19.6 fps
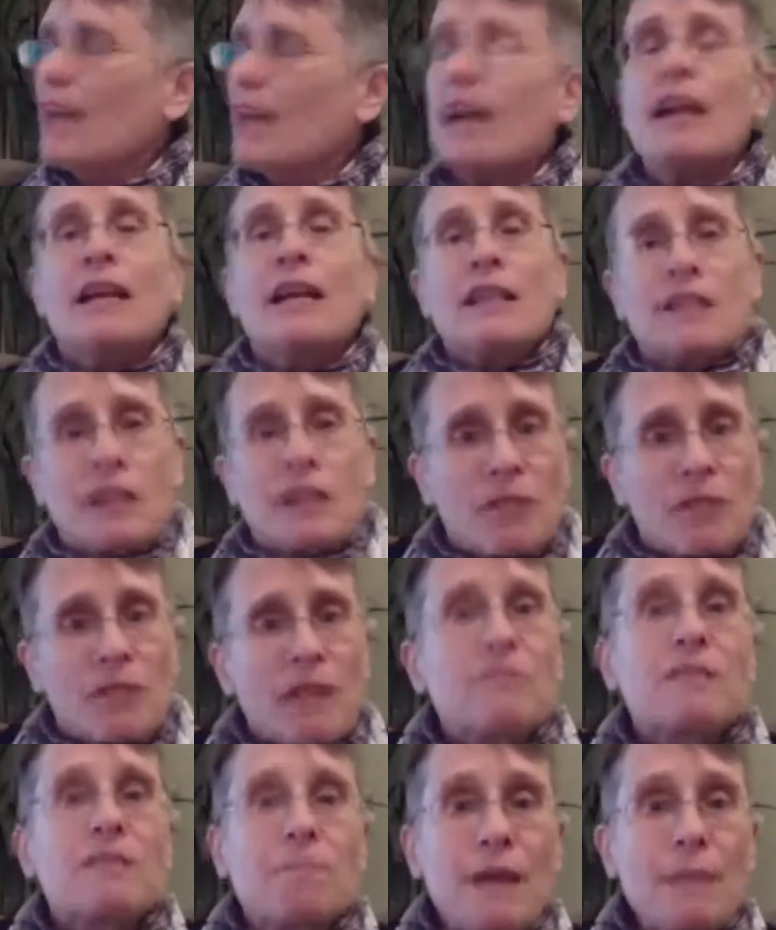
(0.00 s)

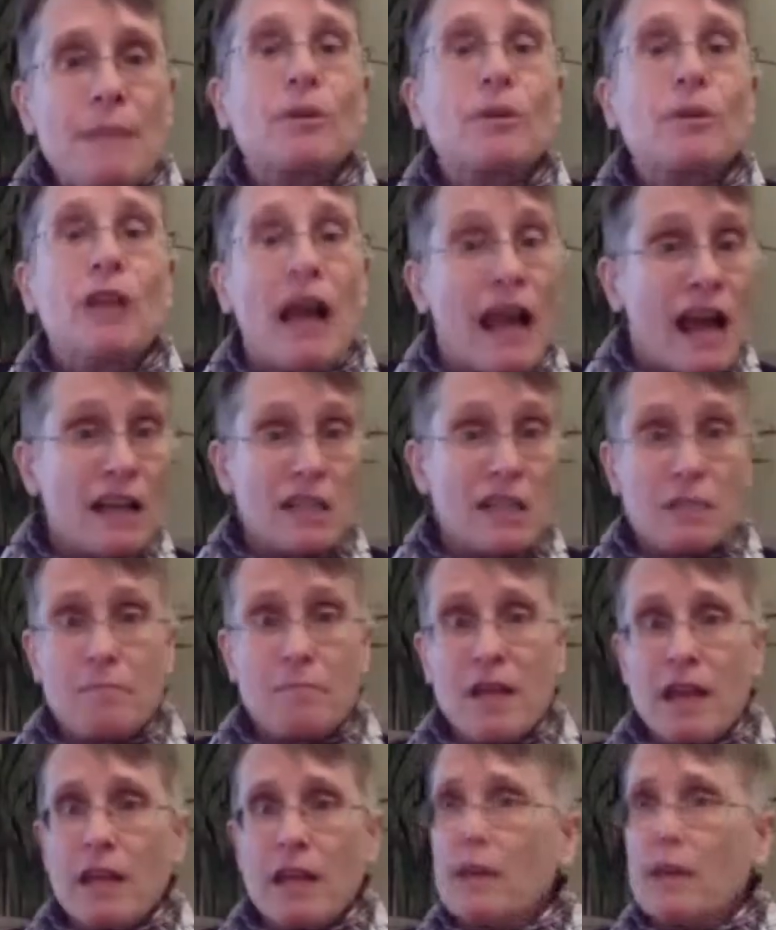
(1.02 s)
Sometimes people ask
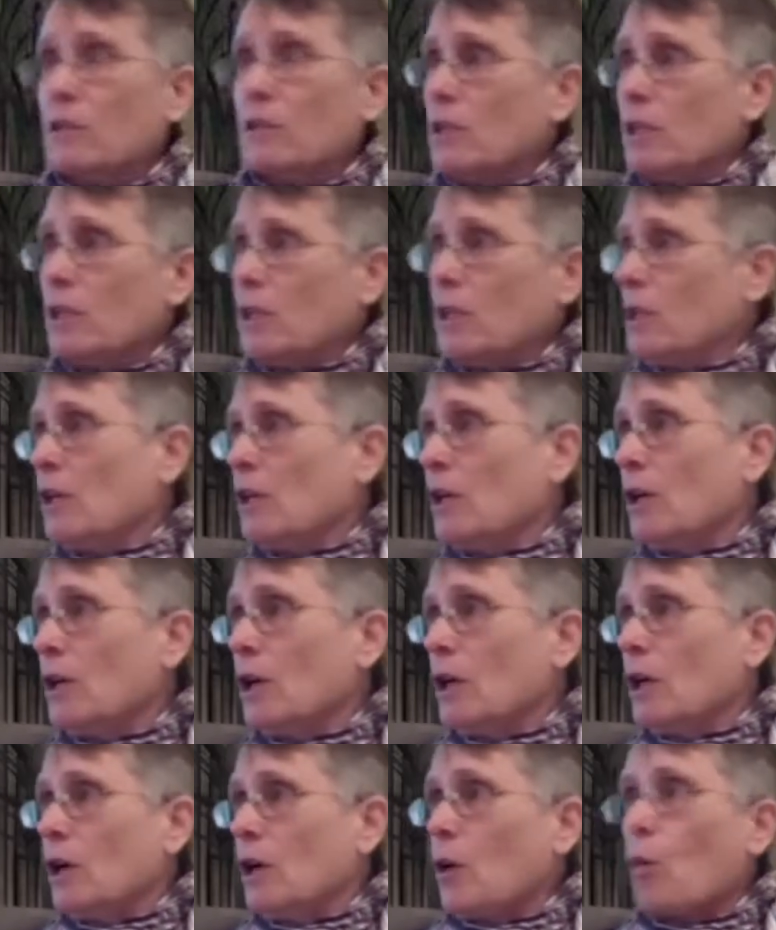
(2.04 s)
me,
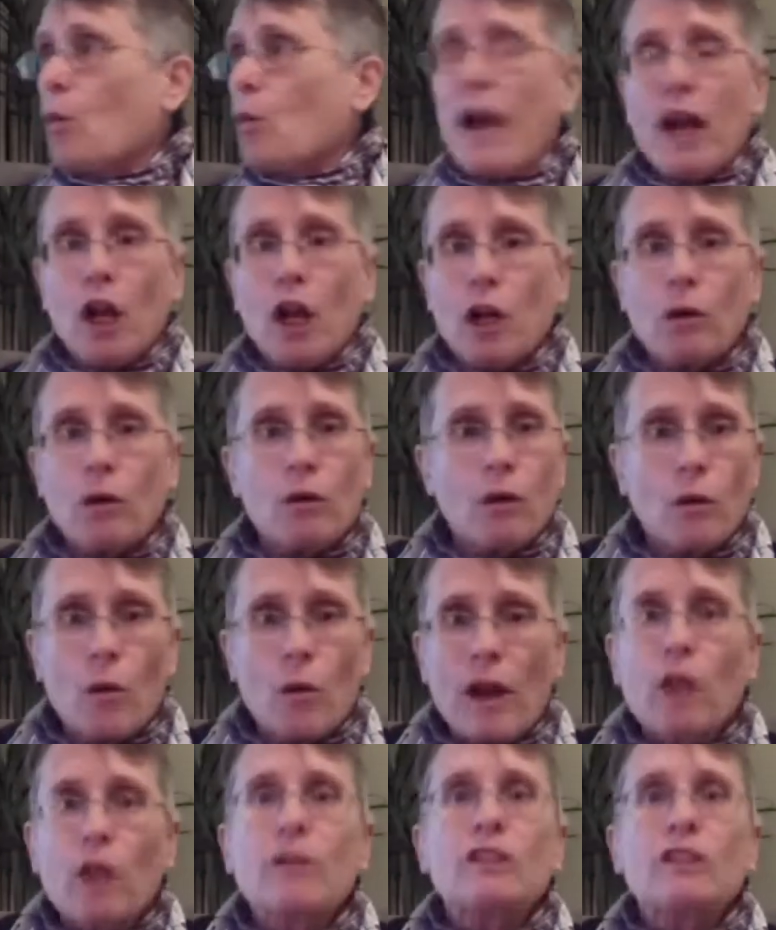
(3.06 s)

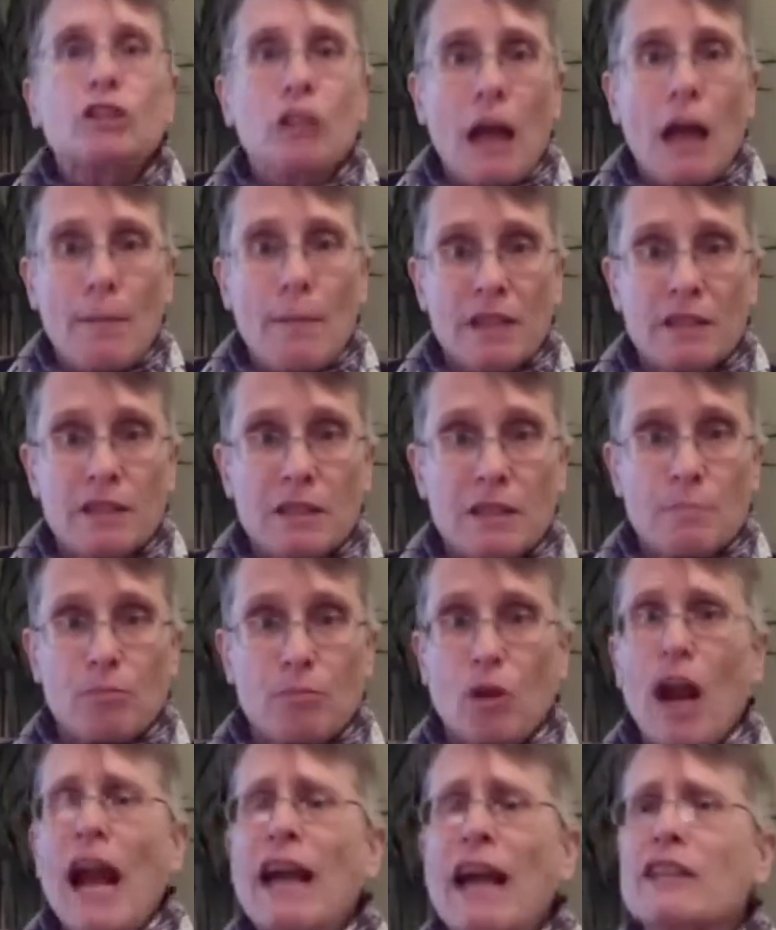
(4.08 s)
where is shamanism
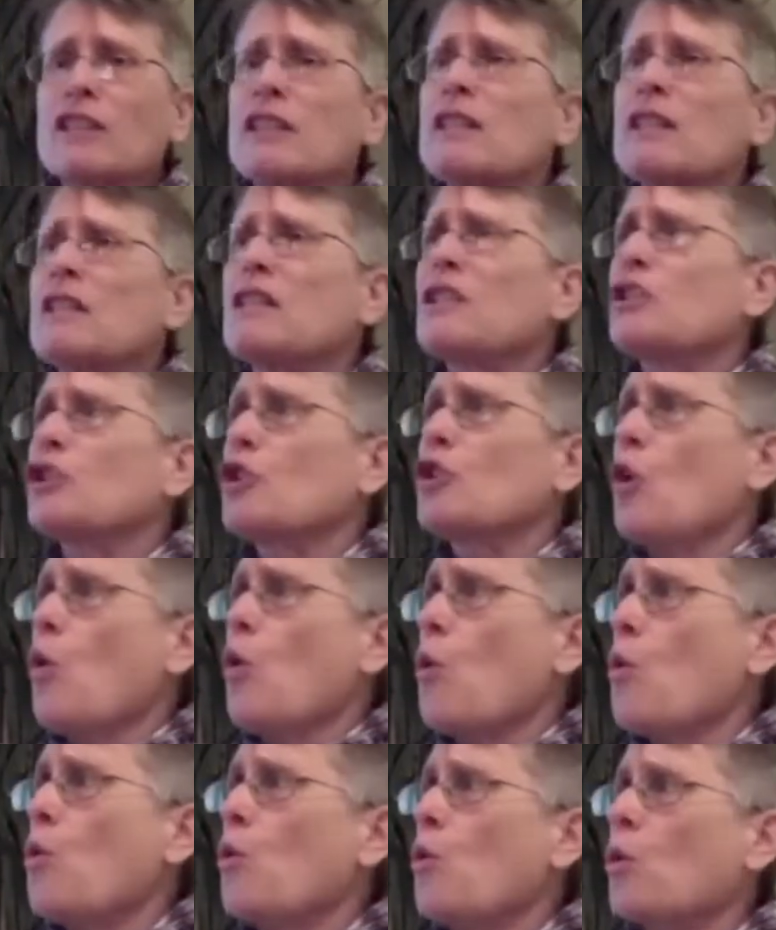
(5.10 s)
practiced
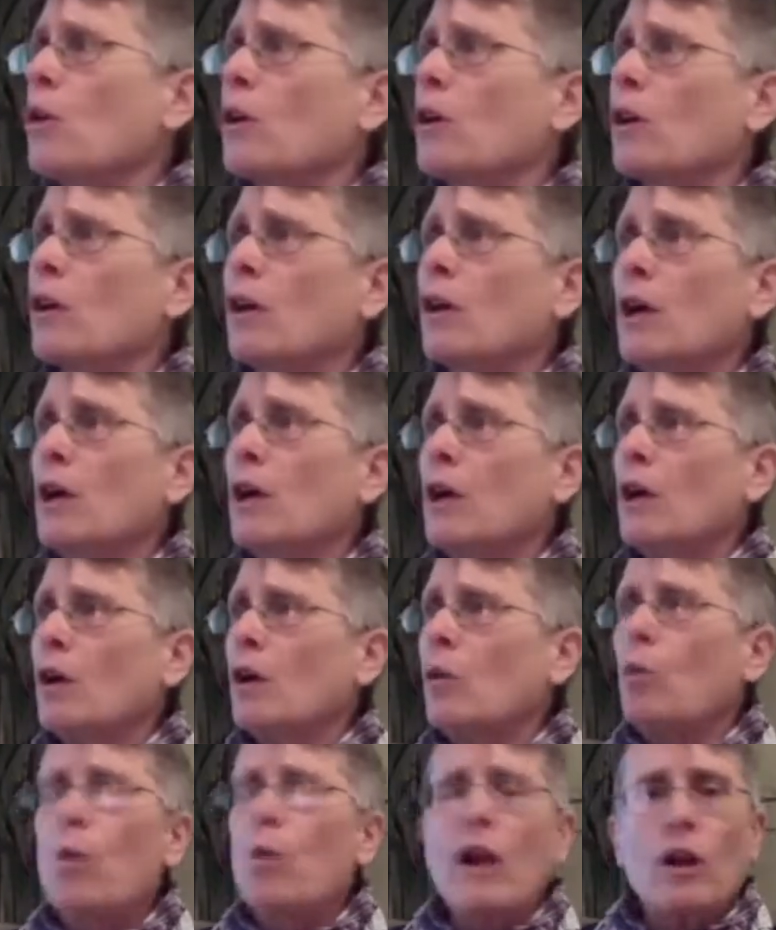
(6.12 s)
or
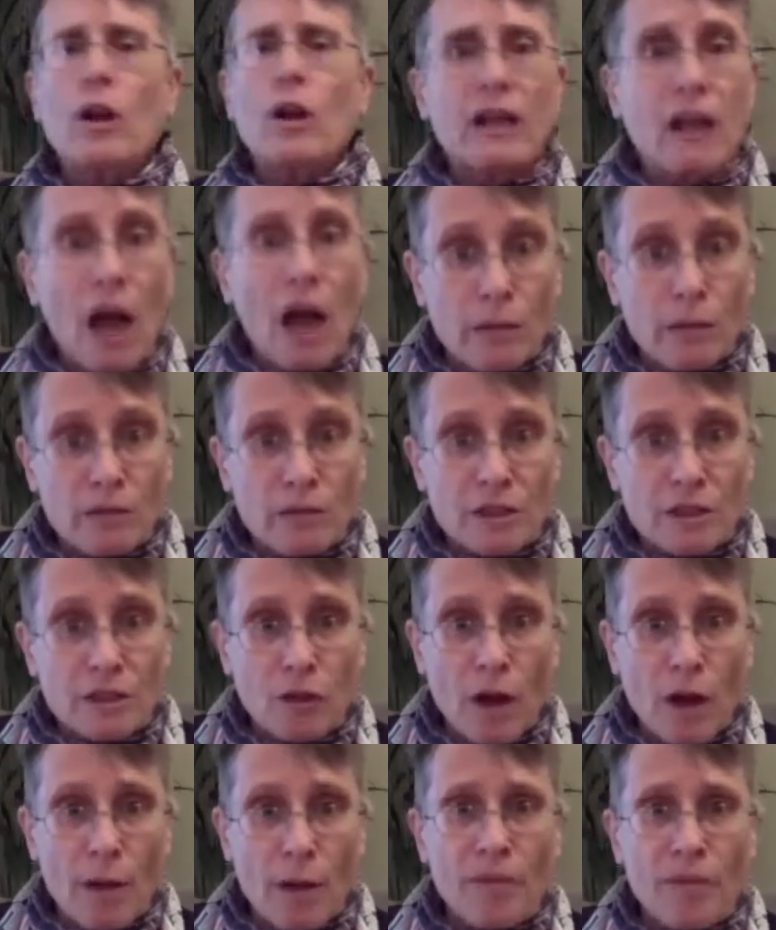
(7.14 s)
where it comes
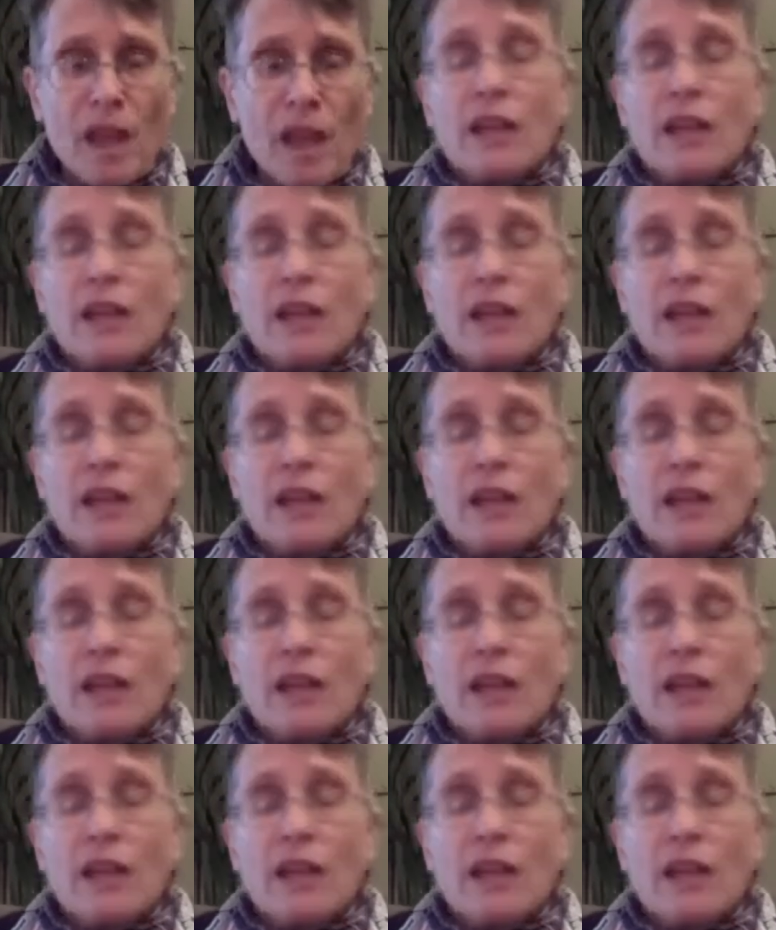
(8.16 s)
from?